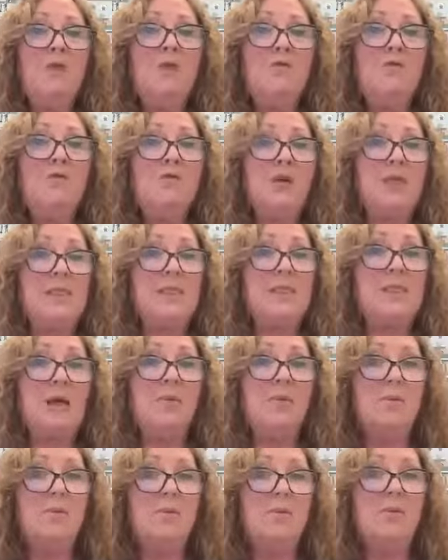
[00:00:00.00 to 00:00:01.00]
For
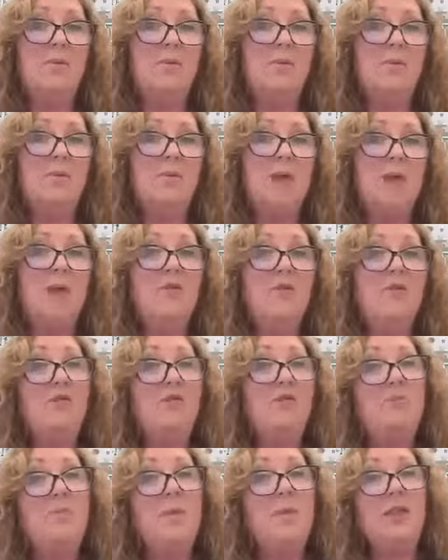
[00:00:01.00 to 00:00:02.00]
example, if you
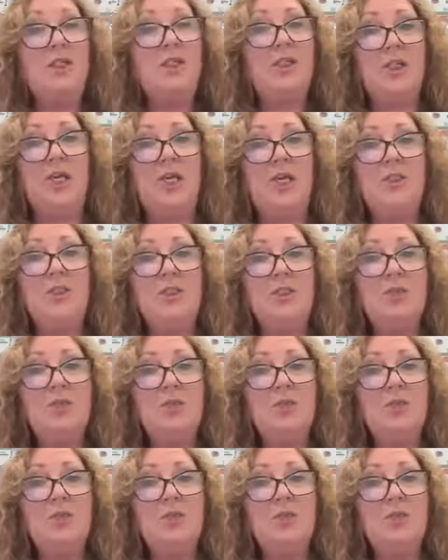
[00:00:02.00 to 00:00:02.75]
have made changes